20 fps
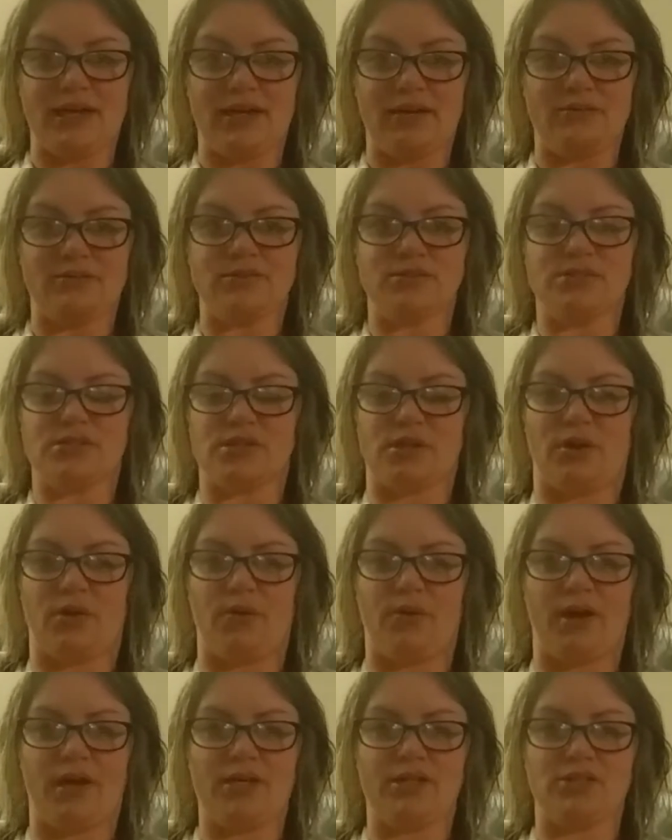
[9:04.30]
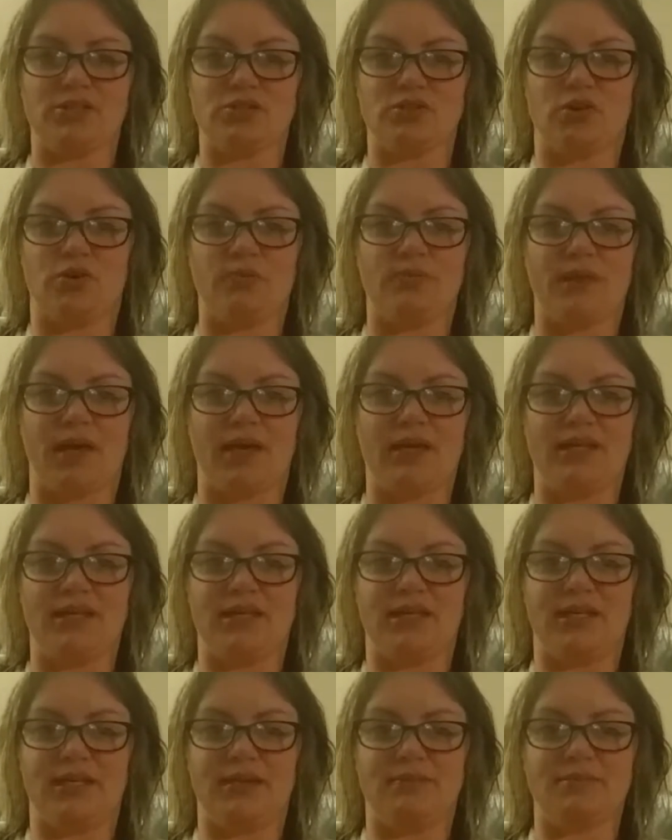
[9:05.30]
now. So I just hope that
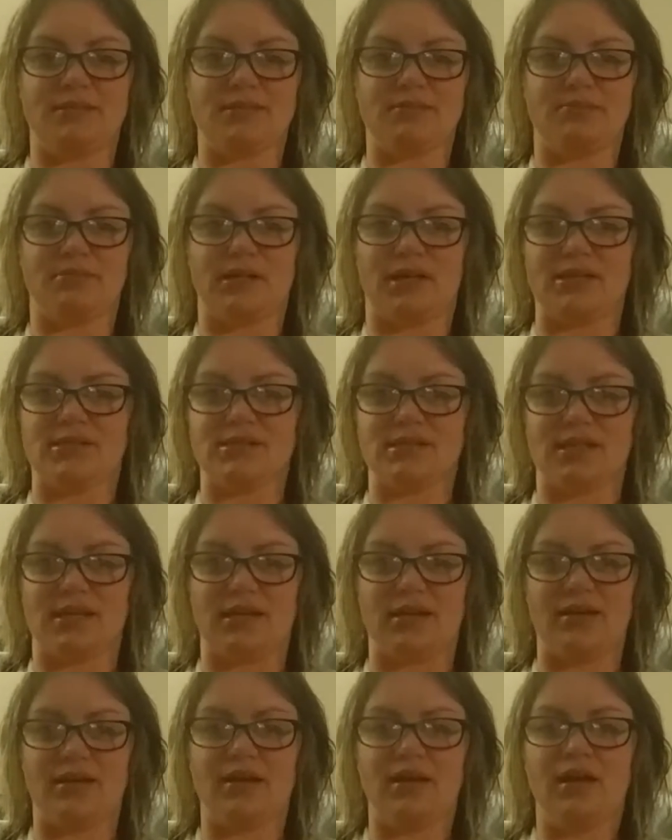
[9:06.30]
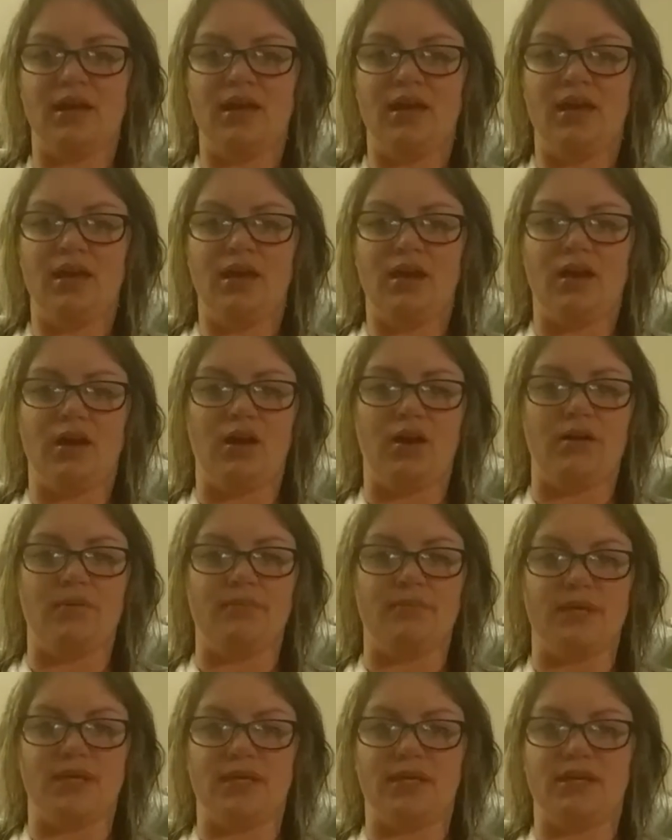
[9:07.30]
he keeps the blessing
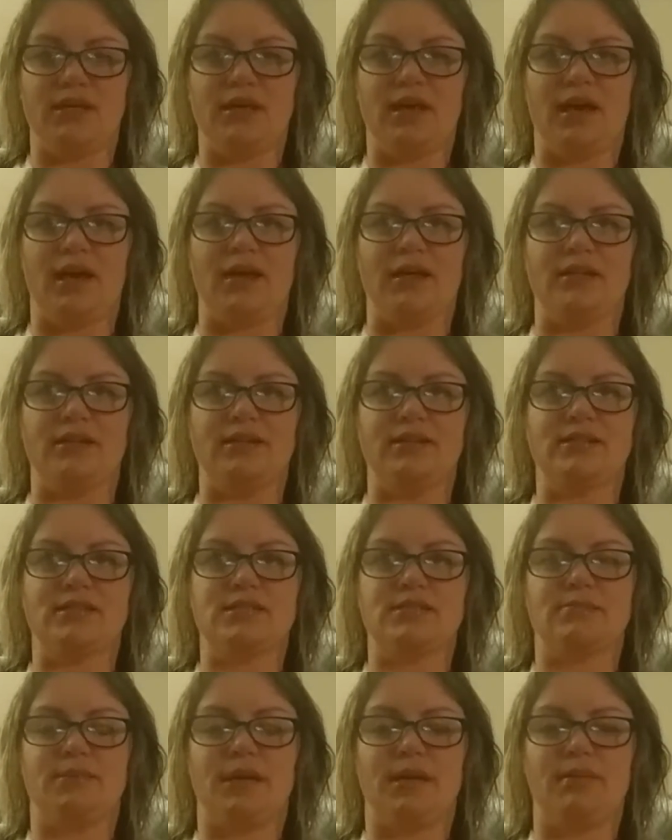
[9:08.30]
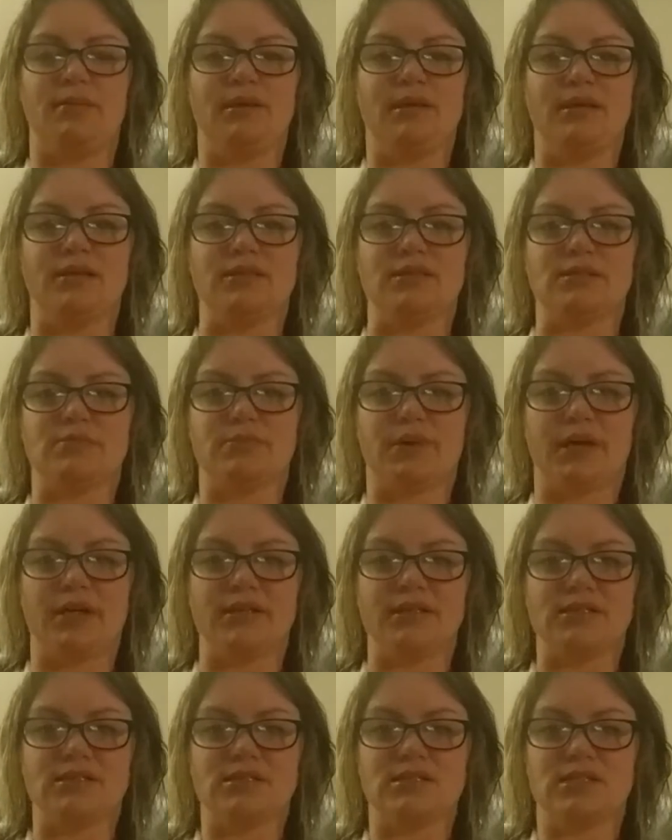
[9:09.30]
on me and this baby and this
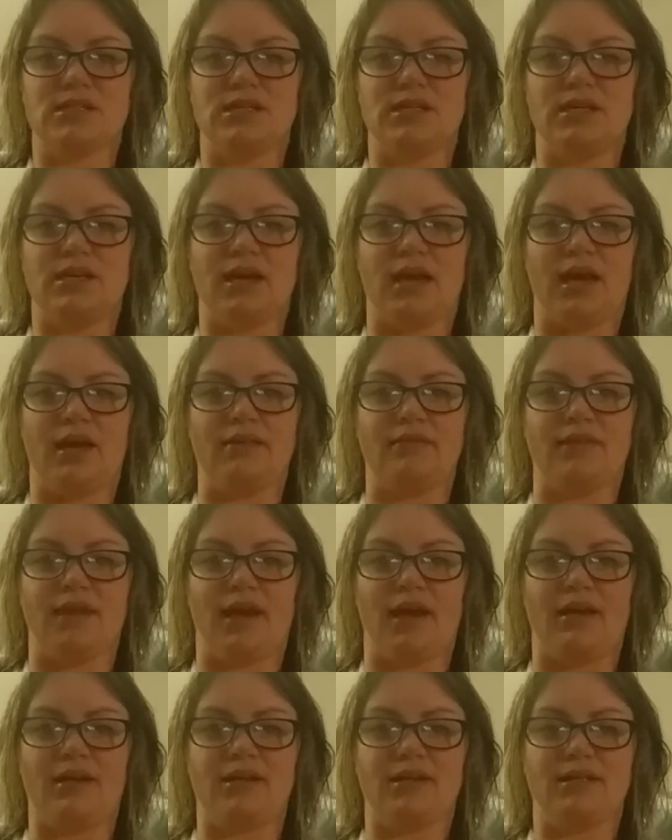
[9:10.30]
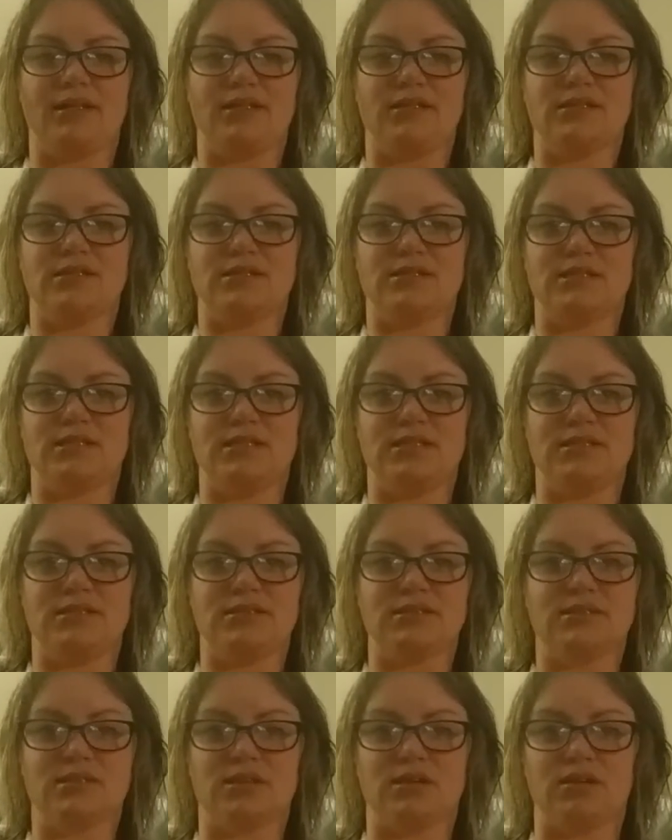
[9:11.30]
pregnancy, and that he
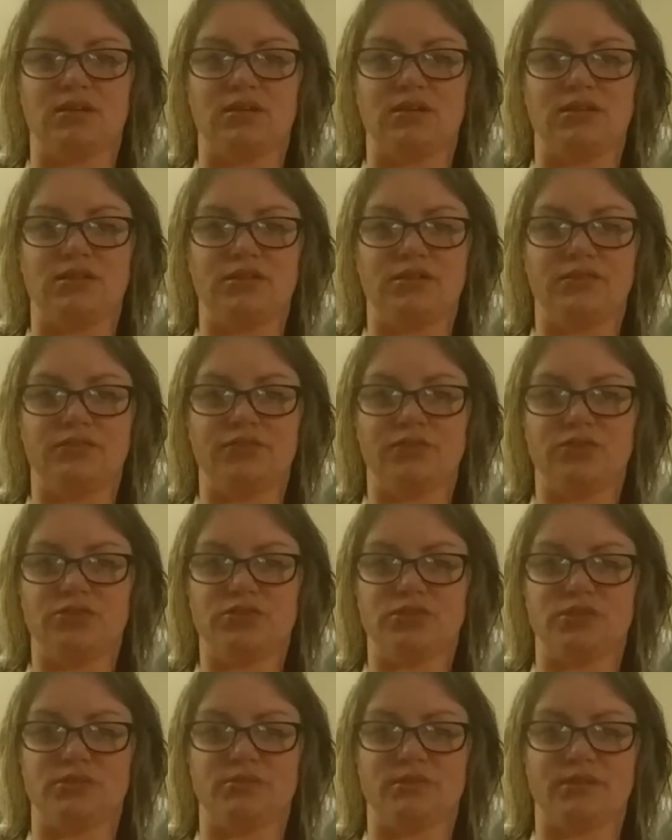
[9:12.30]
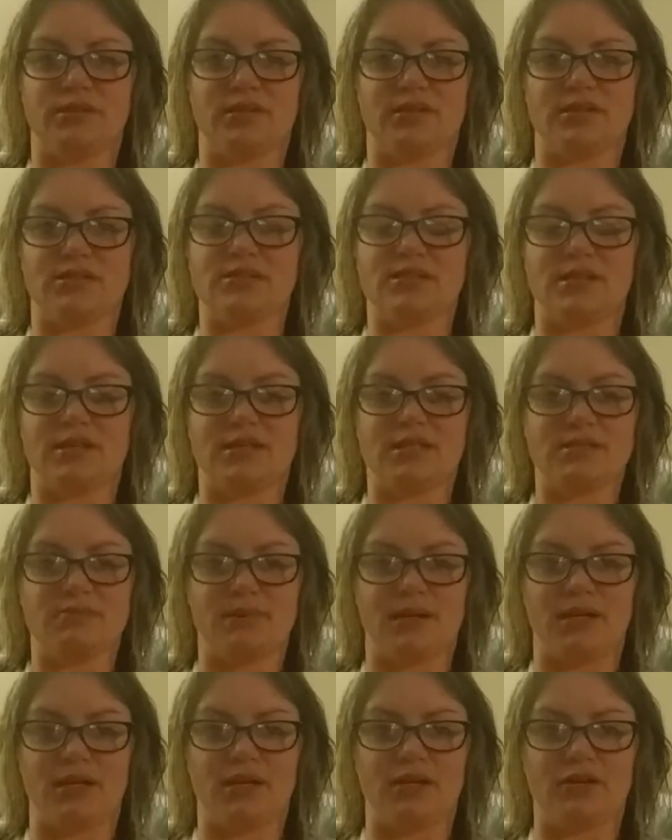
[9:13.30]
sees a good future with us
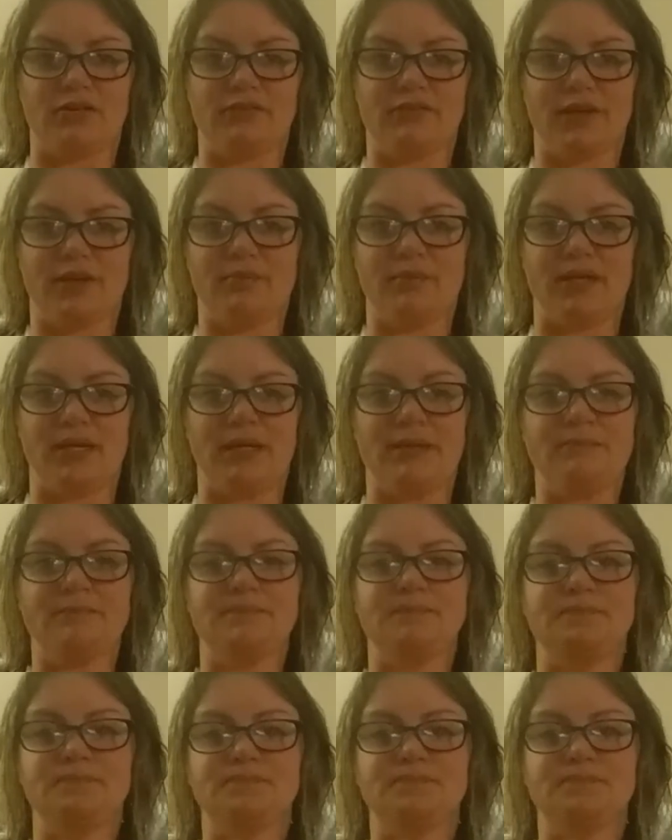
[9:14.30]
expanding our family.